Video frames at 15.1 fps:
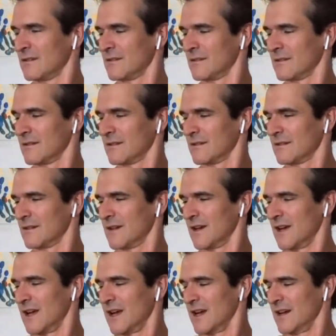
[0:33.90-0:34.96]

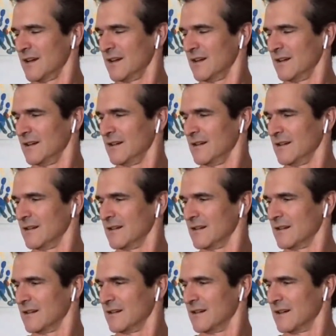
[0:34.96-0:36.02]

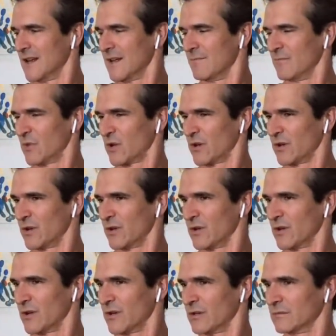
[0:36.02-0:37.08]

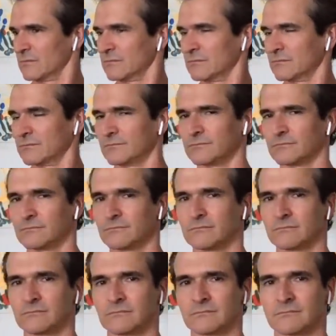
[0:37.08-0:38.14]

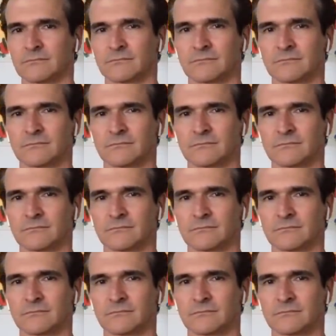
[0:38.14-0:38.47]
No words are spoken by the person on screen.